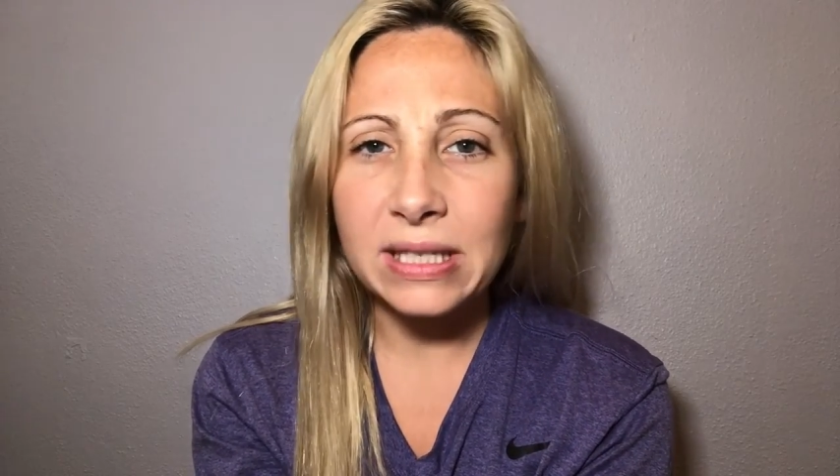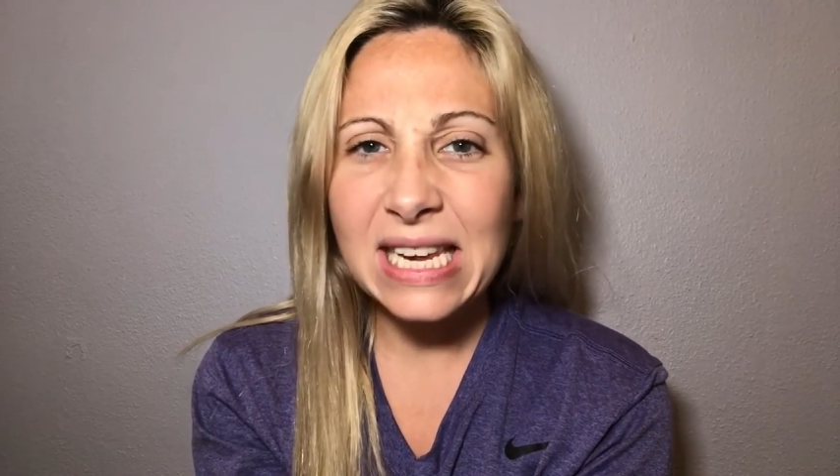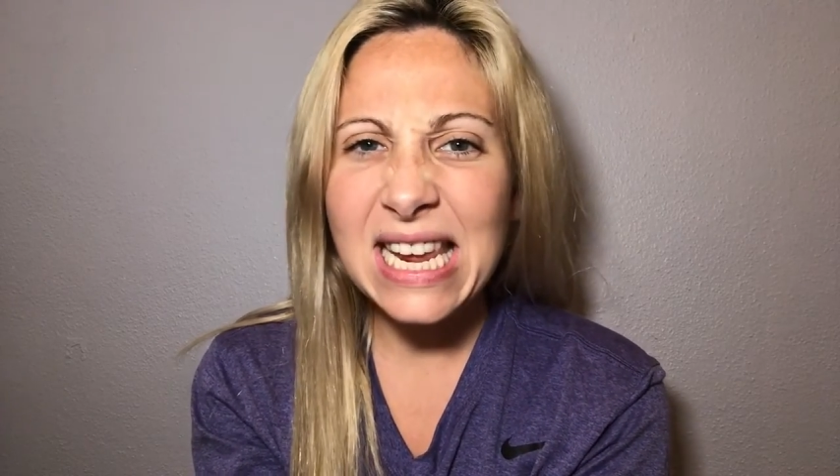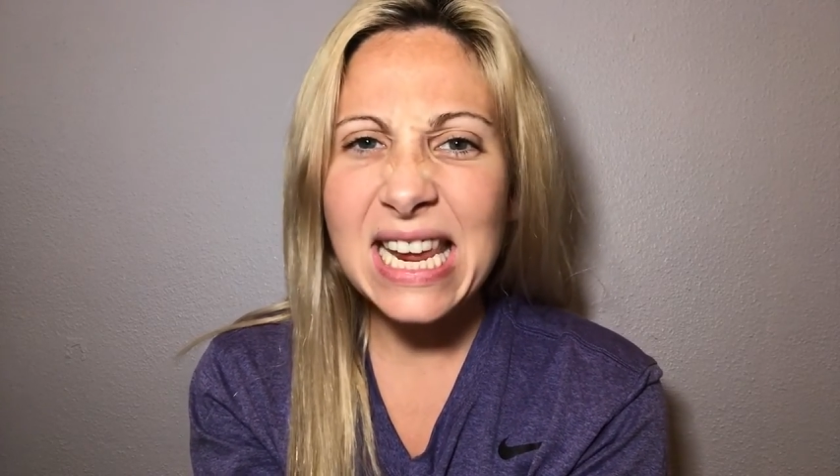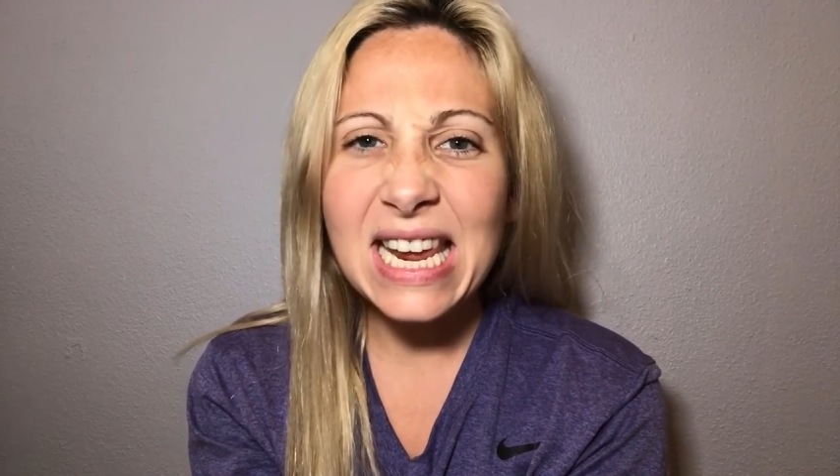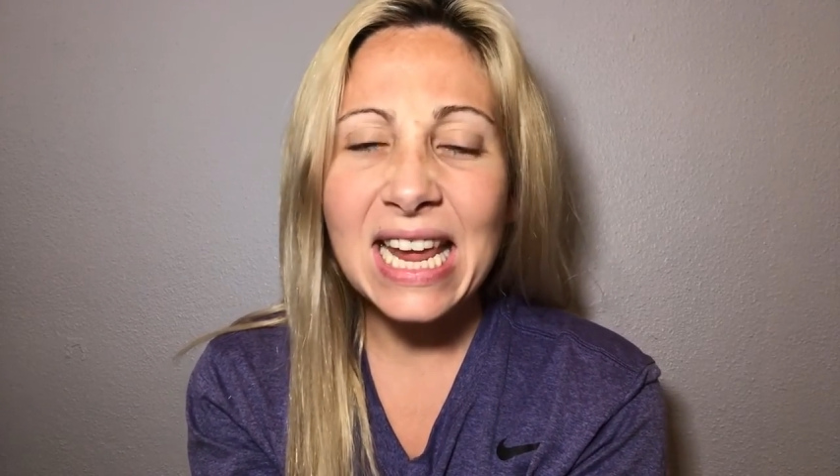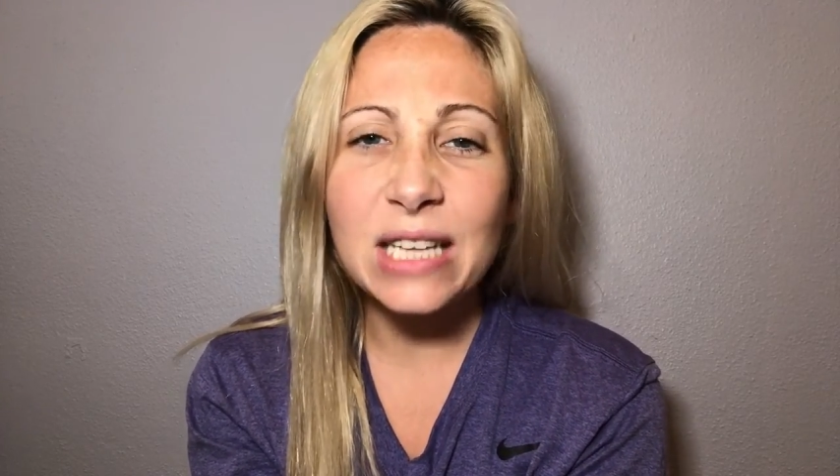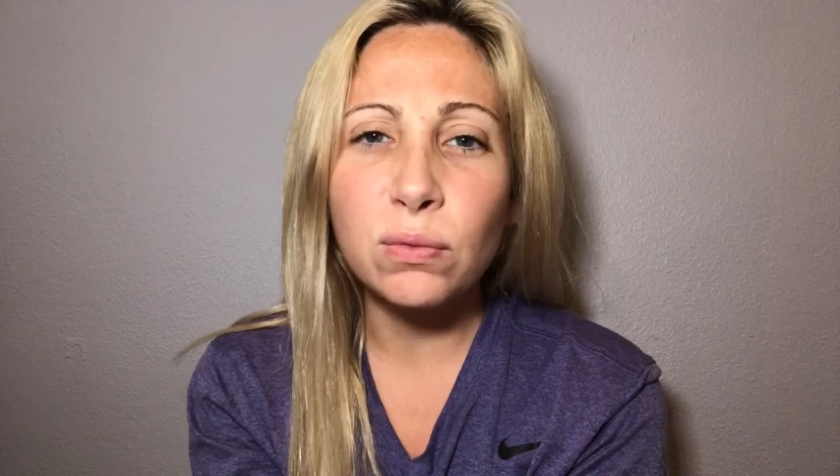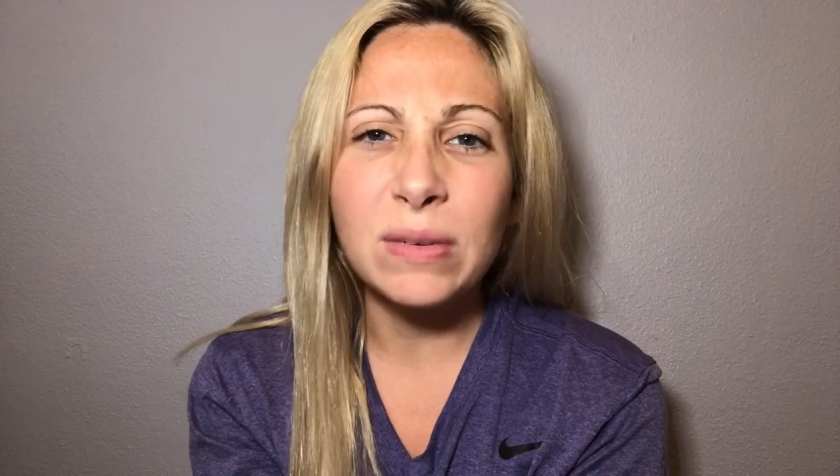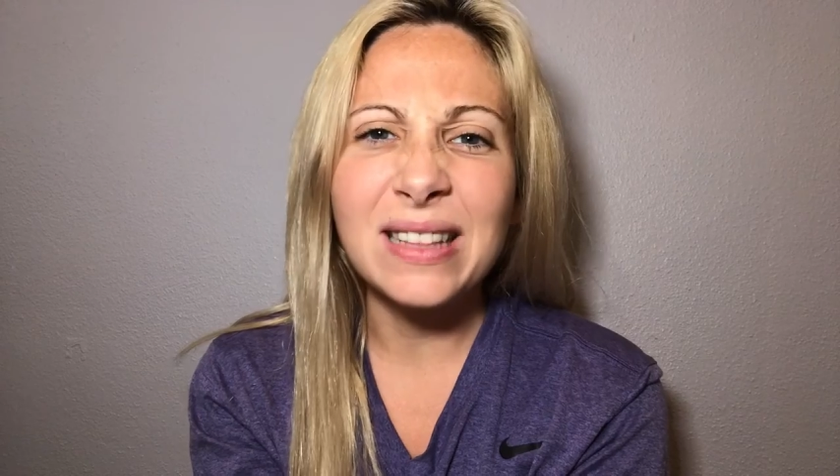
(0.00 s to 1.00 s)
He
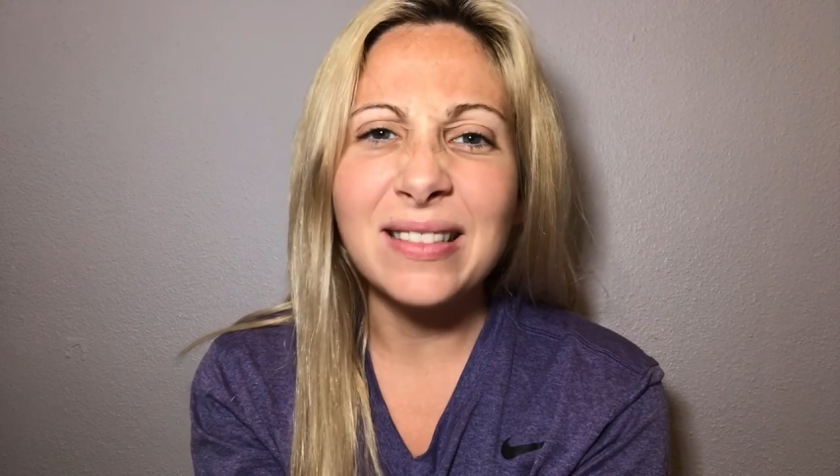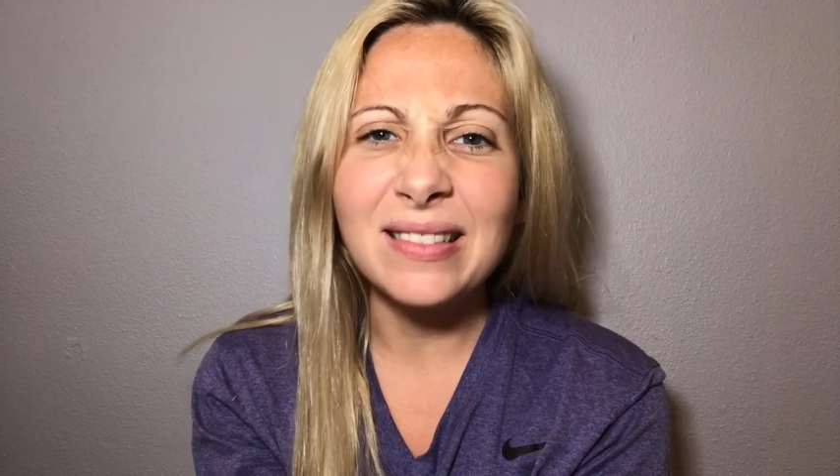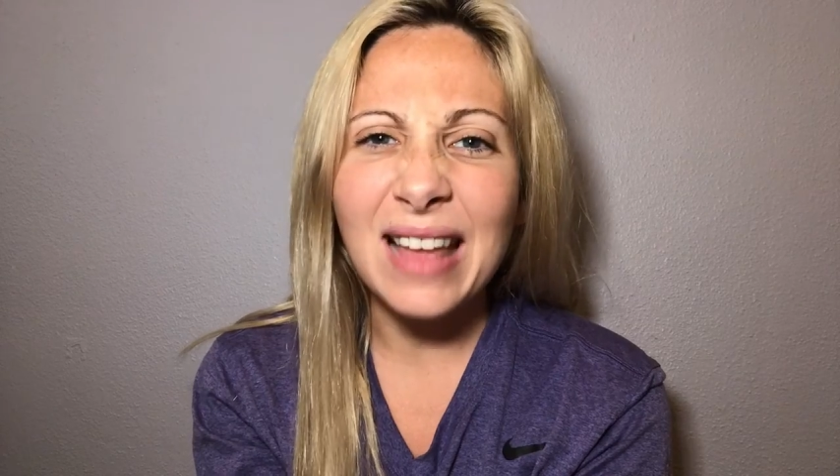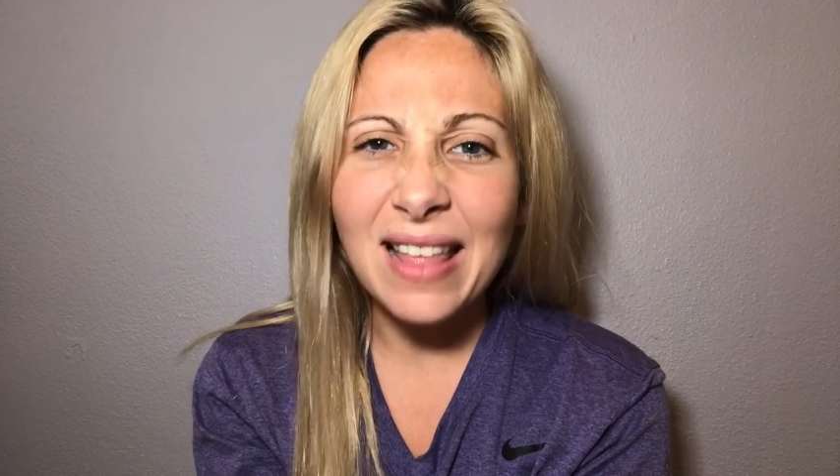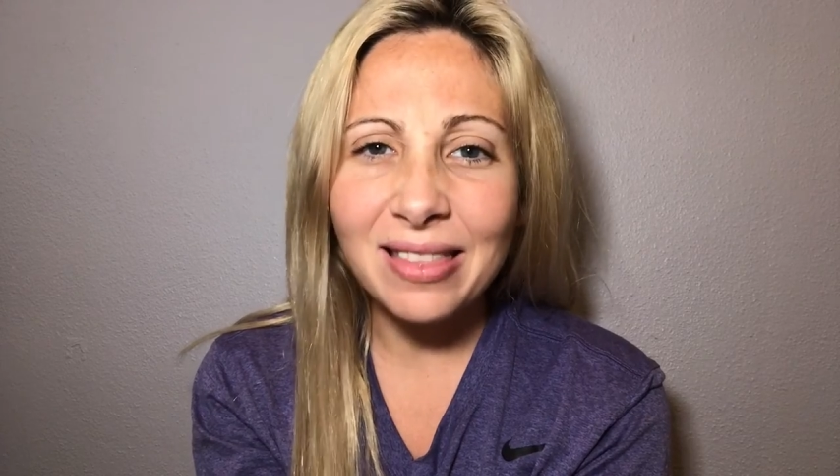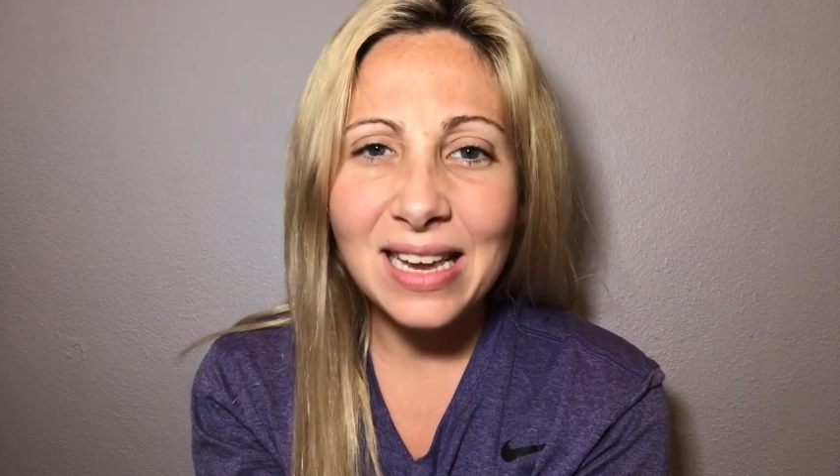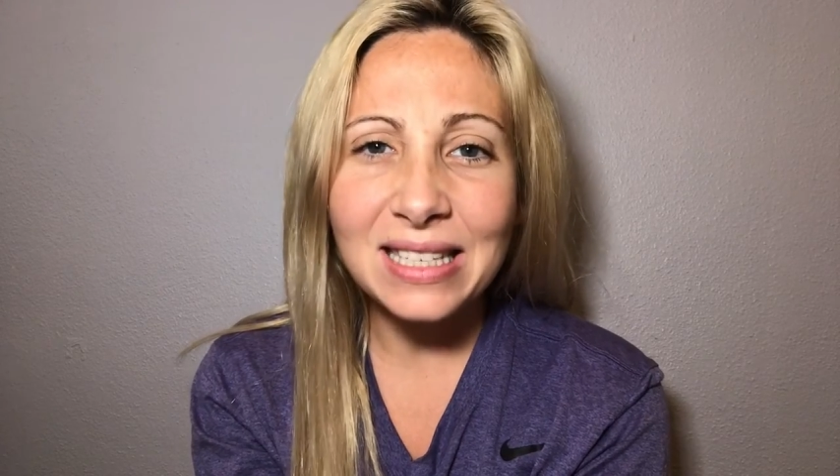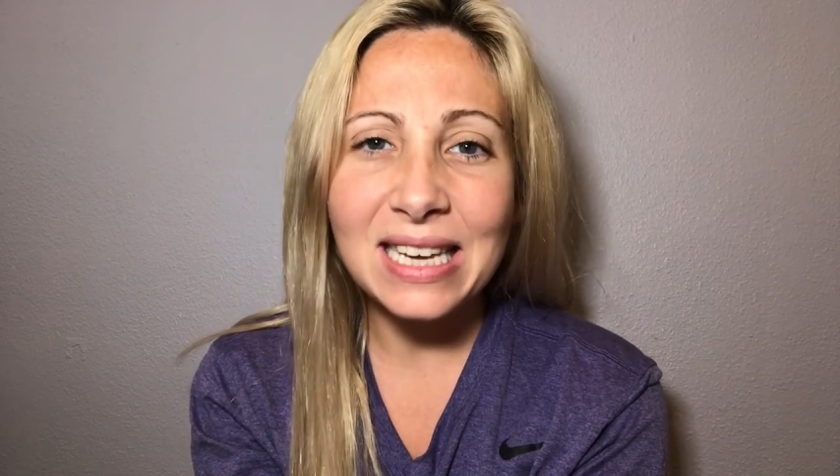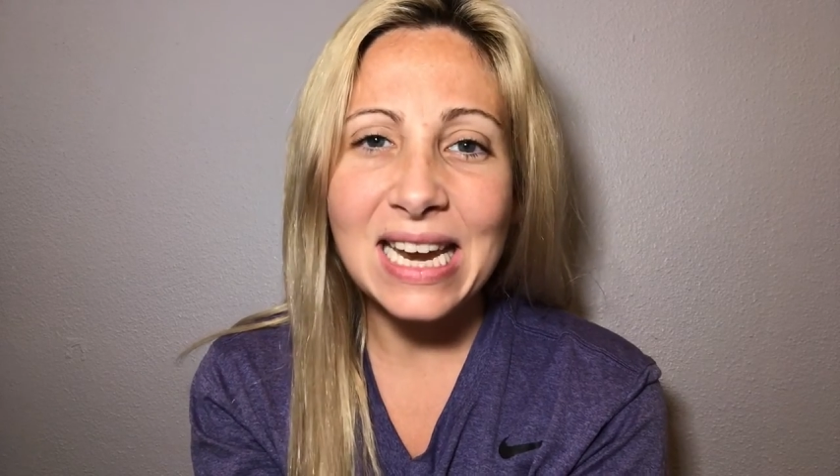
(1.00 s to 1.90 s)
is relentless